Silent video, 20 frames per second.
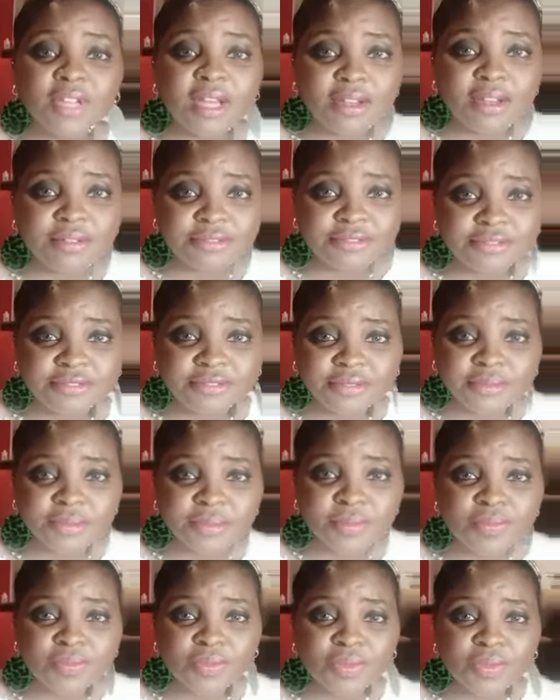love.
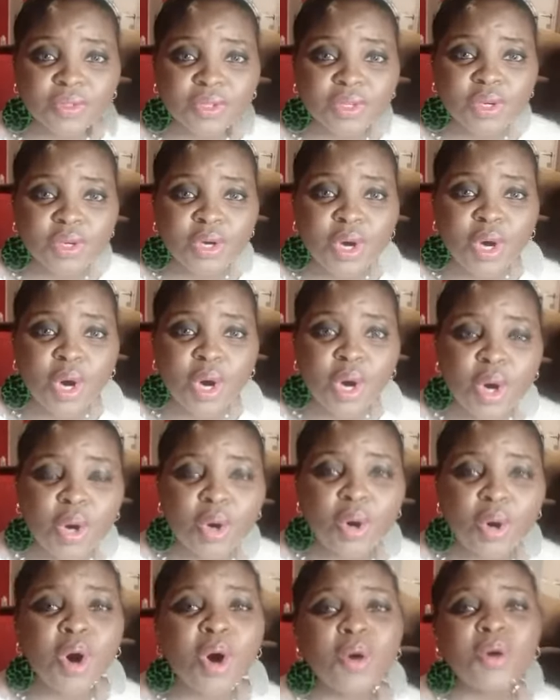
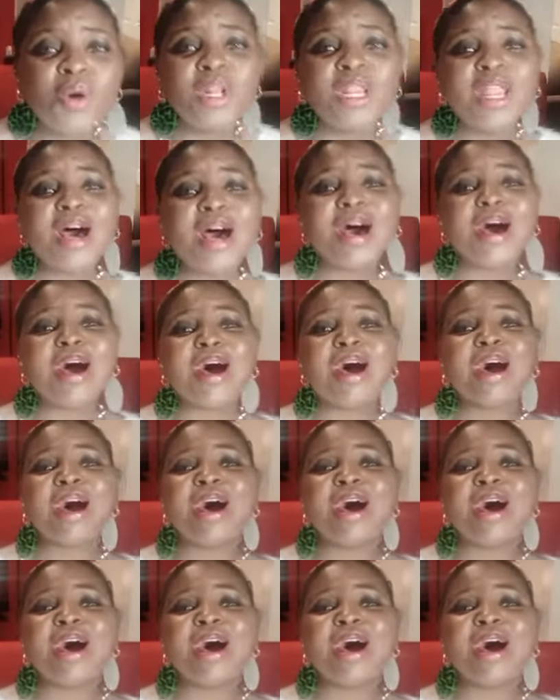Oh, Lord.